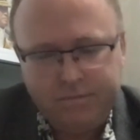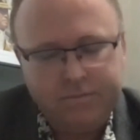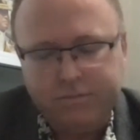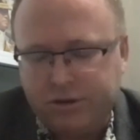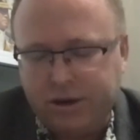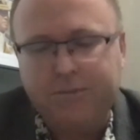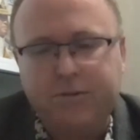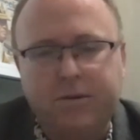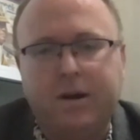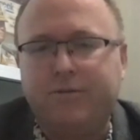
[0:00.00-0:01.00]

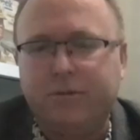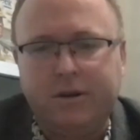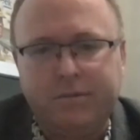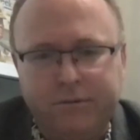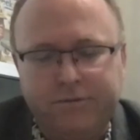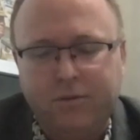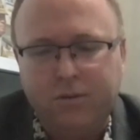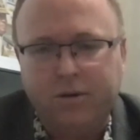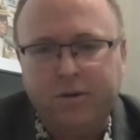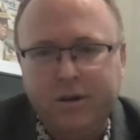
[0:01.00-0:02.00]
chapter I've written
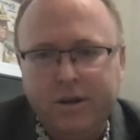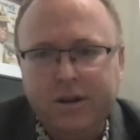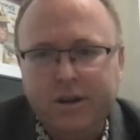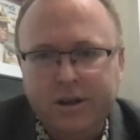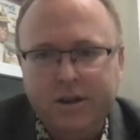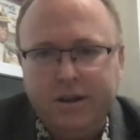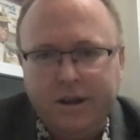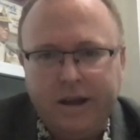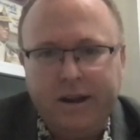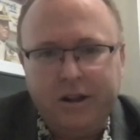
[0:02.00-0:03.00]
before.
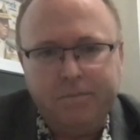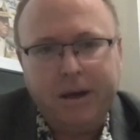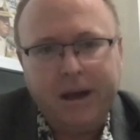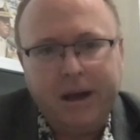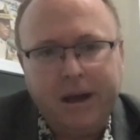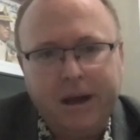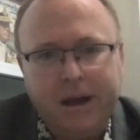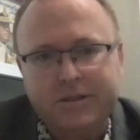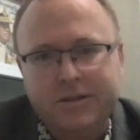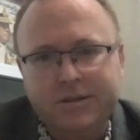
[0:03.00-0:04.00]
And in the
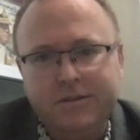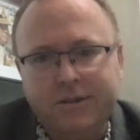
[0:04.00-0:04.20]
past,